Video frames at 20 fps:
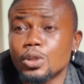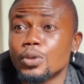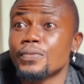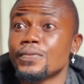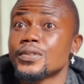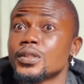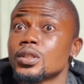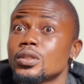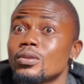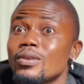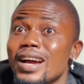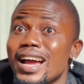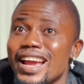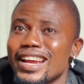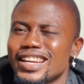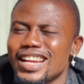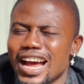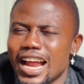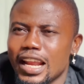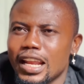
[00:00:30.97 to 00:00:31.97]
you've
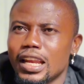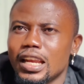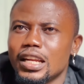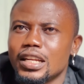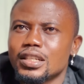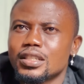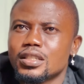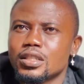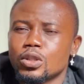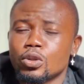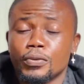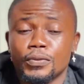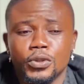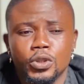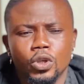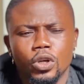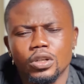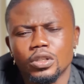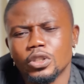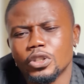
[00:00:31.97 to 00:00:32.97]
tried, at least you've
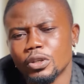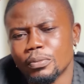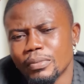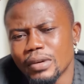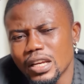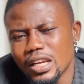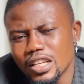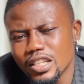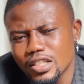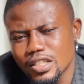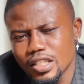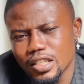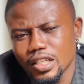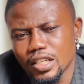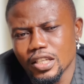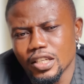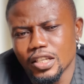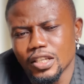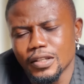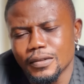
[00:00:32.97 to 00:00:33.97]
shown
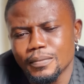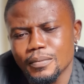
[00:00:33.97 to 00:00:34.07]
humility